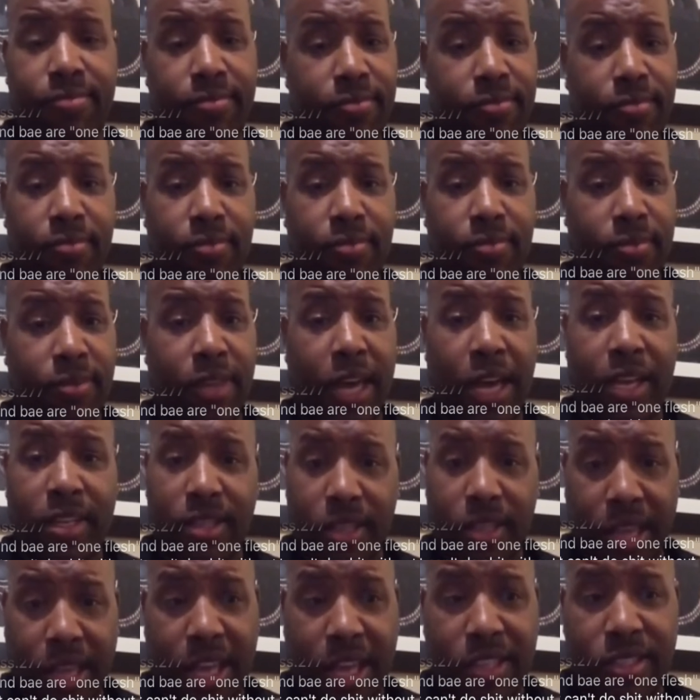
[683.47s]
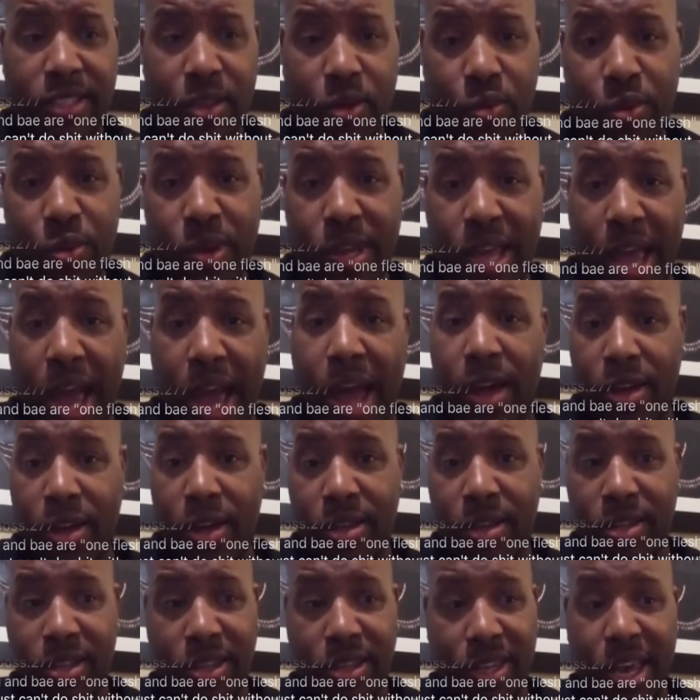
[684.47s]
that that's a real
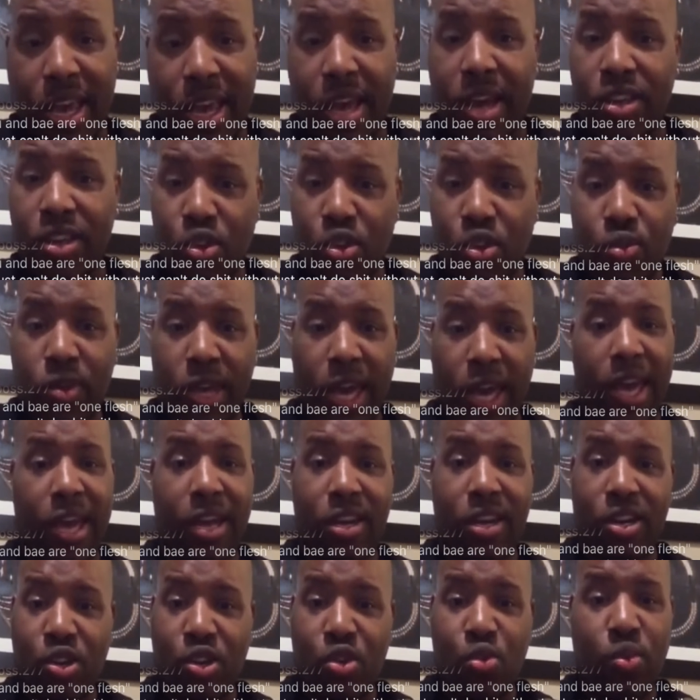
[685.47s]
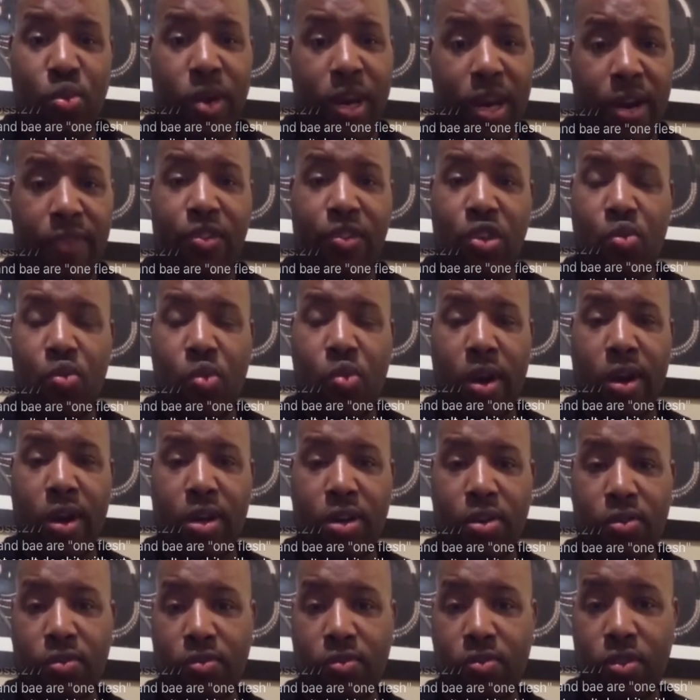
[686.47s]
yeah you can do whatever you want to
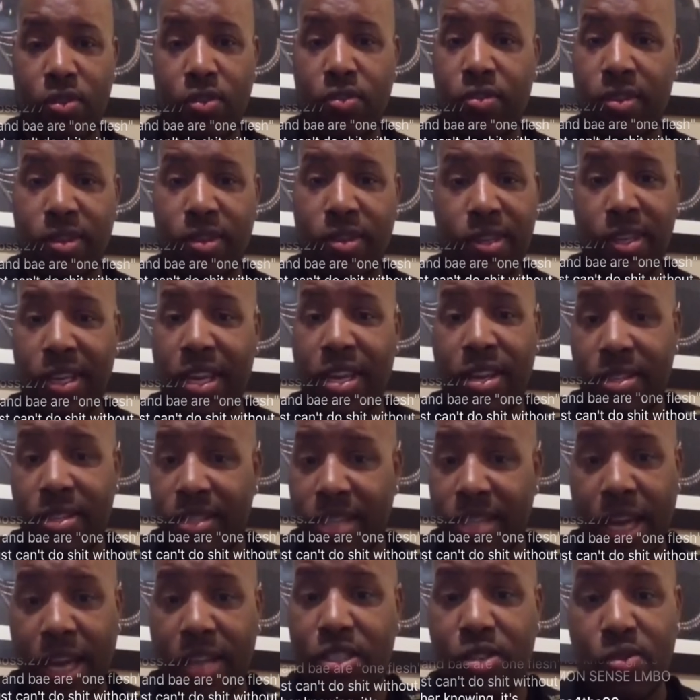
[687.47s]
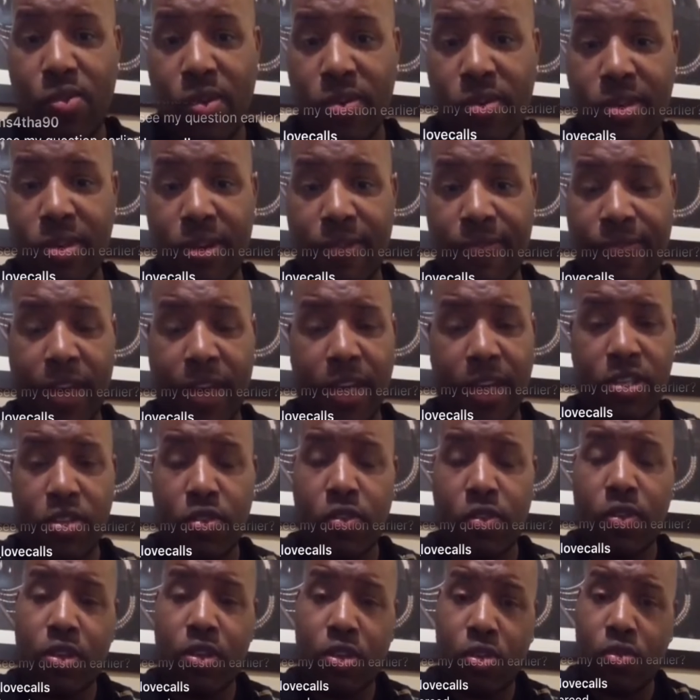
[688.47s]
do you can get a tattoo on your face you can
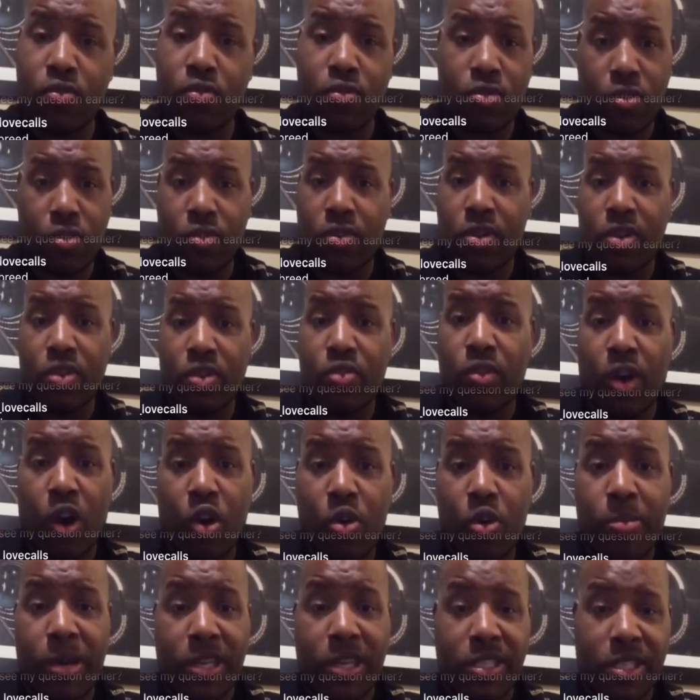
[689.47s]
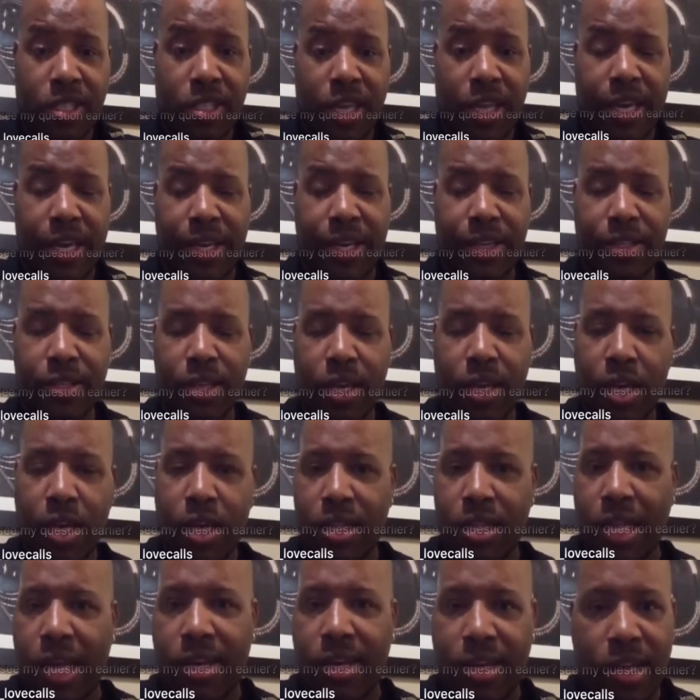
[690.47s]
do you can do a whole bunch of things
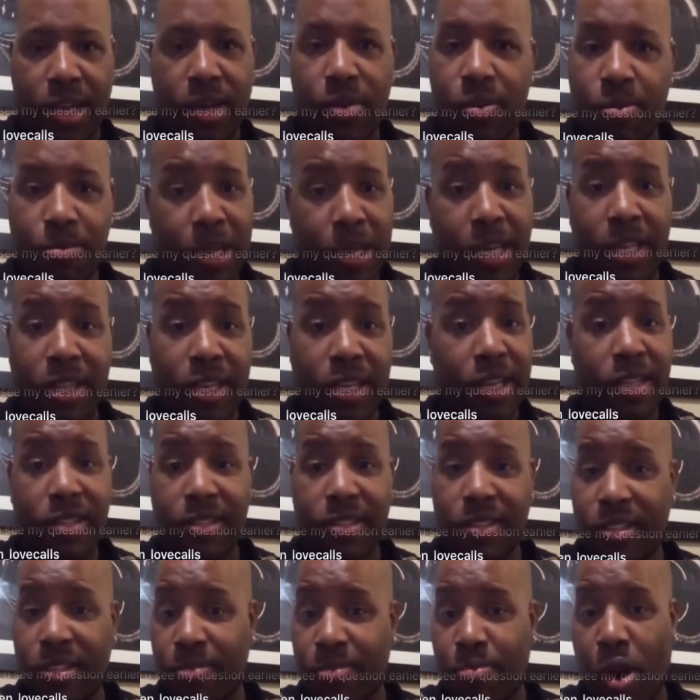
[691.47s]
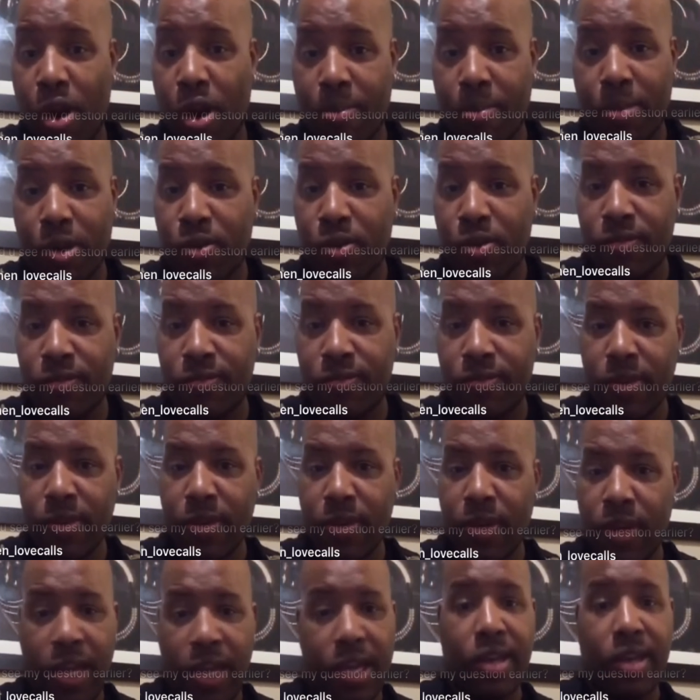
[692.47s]
that don't mean that it's a smart move
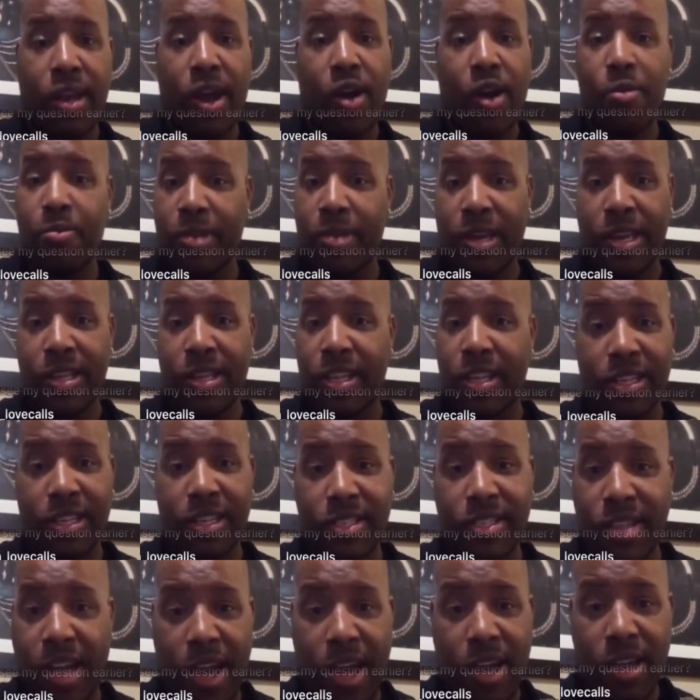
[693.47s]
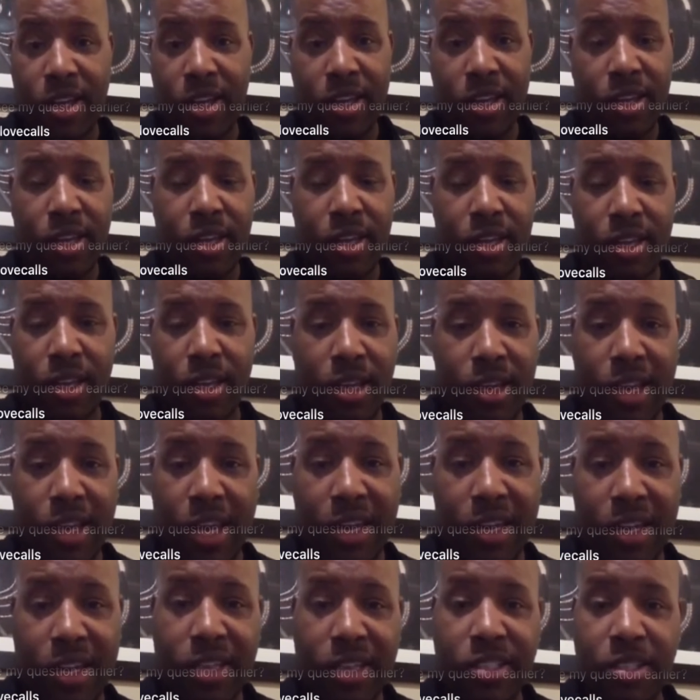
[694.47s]
it don't mean that it's not it, it, and that
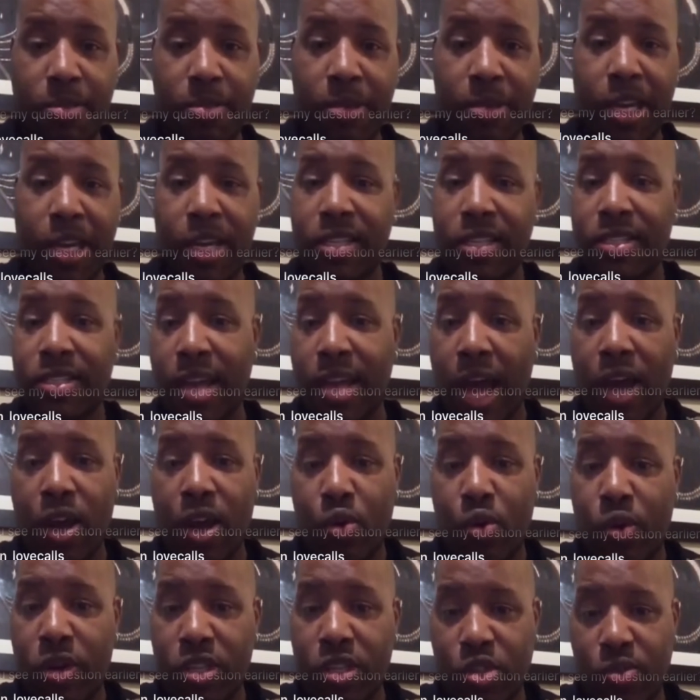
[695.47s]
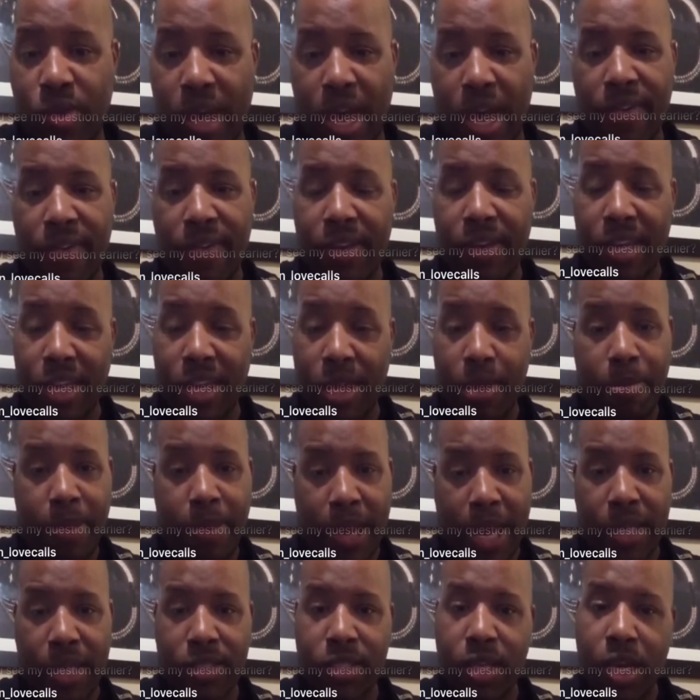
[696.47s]
doesn't mean it's not going to have an impact
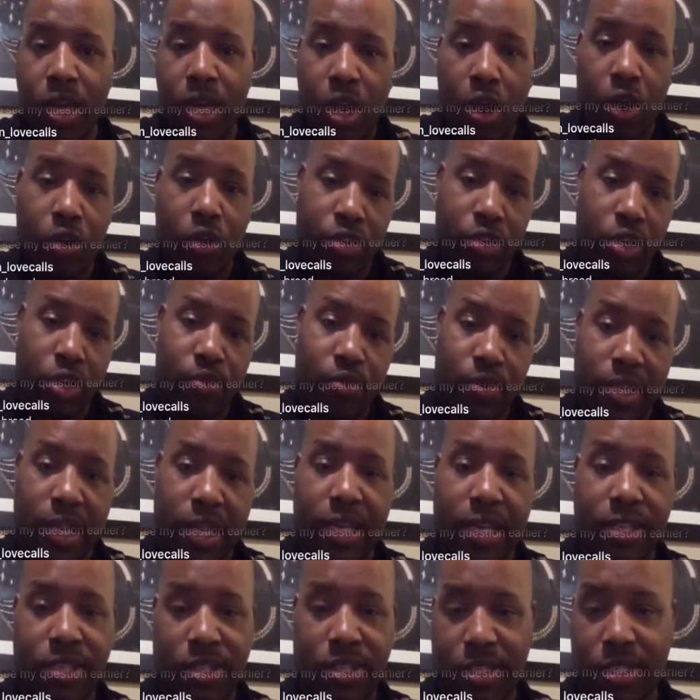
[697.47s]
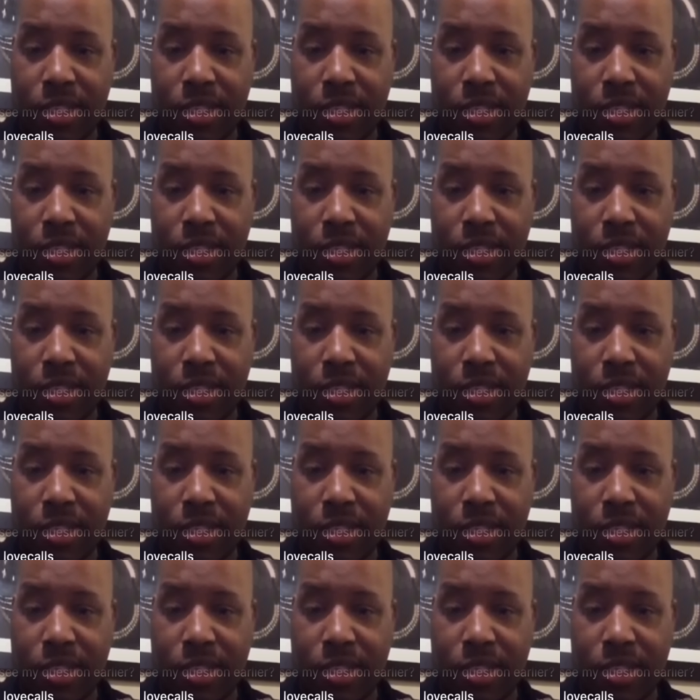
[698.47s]
on your relationship